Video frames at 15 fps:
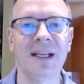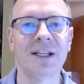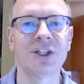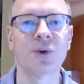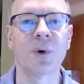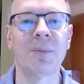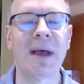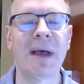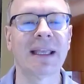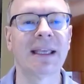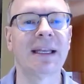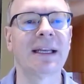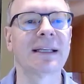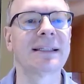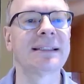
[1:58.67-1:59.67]
So we're back
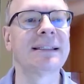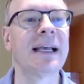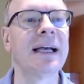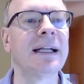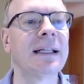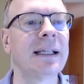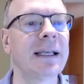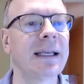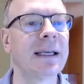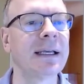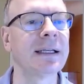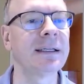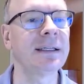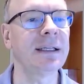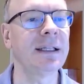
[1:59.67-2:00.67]
in Excel,
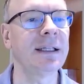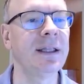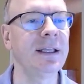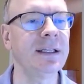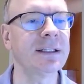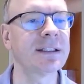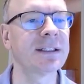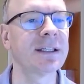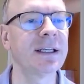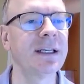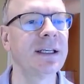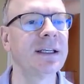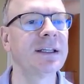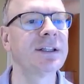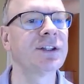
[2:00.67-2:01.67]
and this
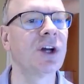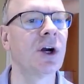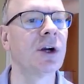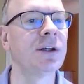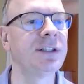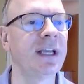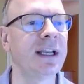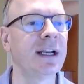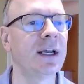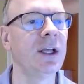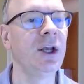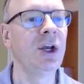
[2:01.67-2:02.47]
is our data.